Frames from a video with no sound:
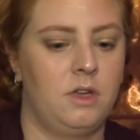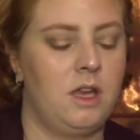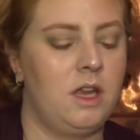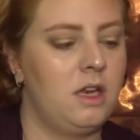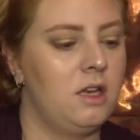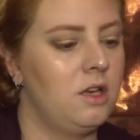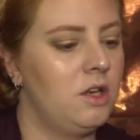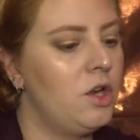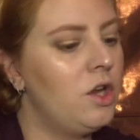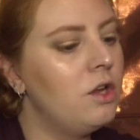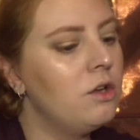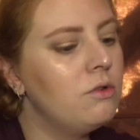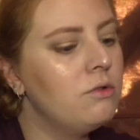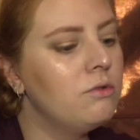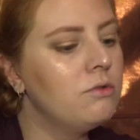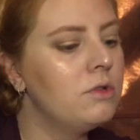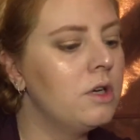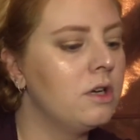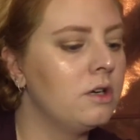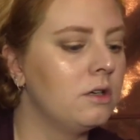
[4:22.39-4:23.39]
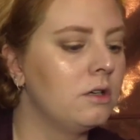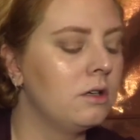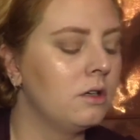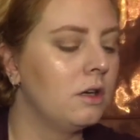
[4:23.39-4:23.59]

in Nude